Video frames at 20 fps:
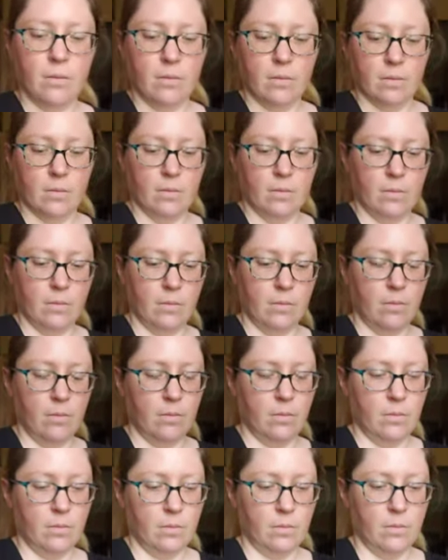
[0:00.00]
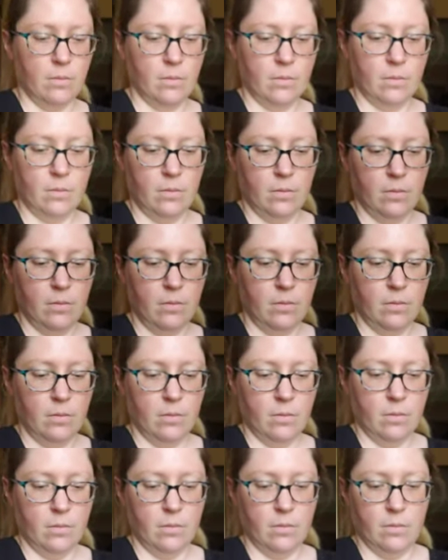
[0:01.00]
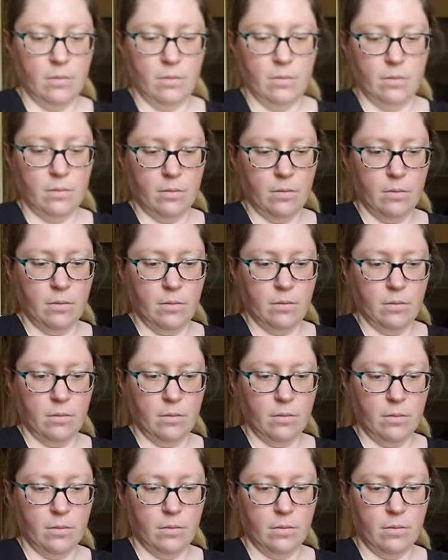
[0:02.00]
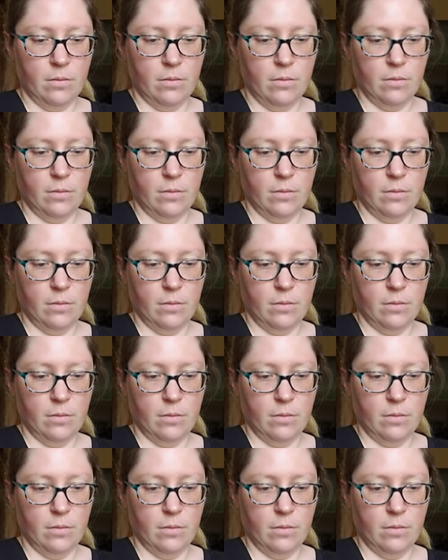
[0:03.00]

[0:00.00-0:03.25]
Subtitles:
Nobody speaks.